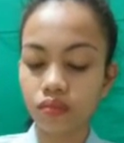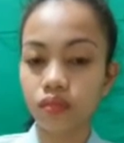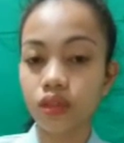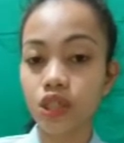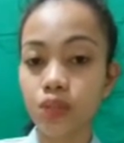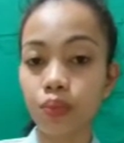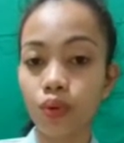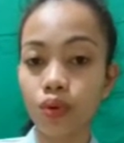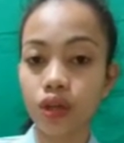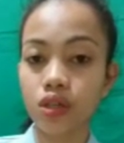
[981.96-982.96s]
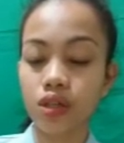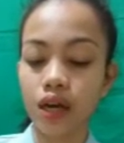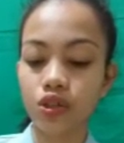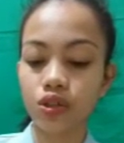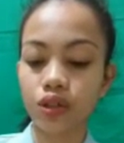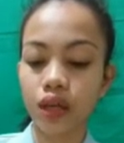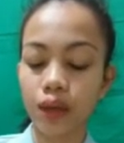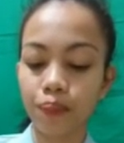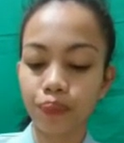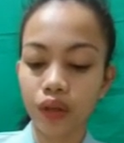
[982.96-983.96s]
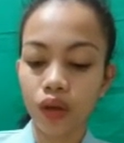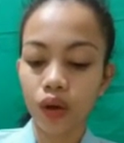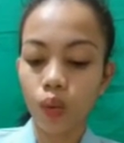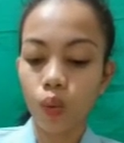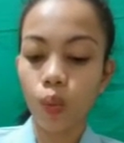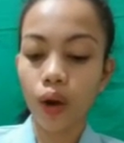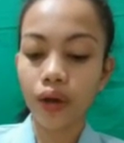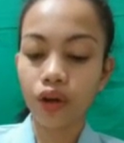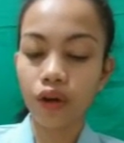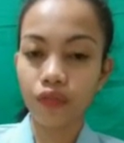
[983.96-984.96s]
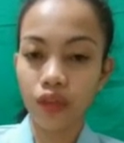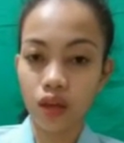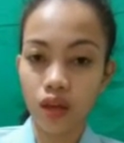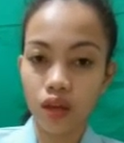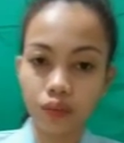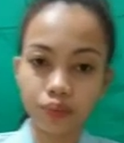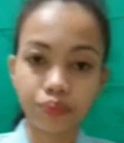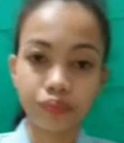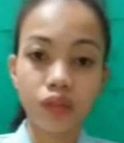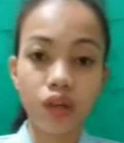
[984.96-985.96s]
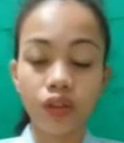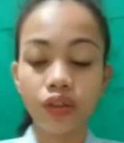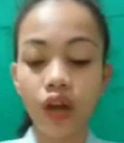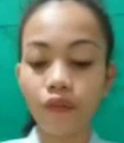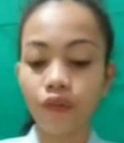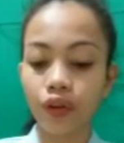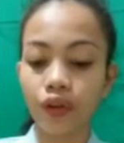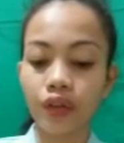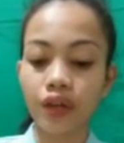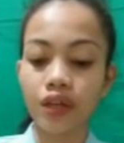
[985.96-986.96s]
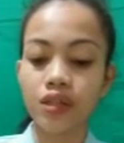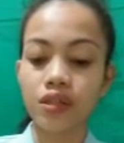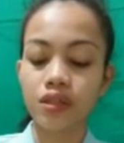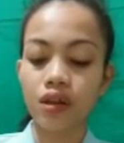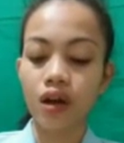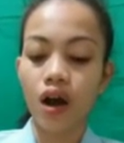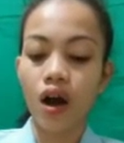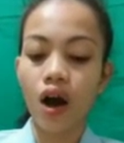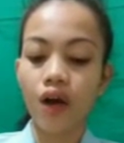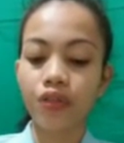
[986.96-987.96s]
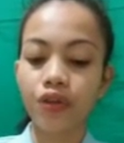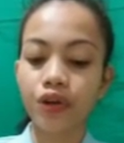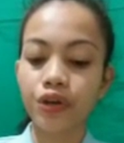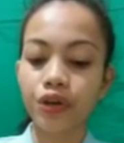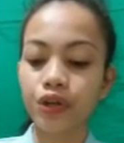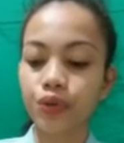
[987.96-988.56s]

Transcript: this book is actually one of the novel that is under the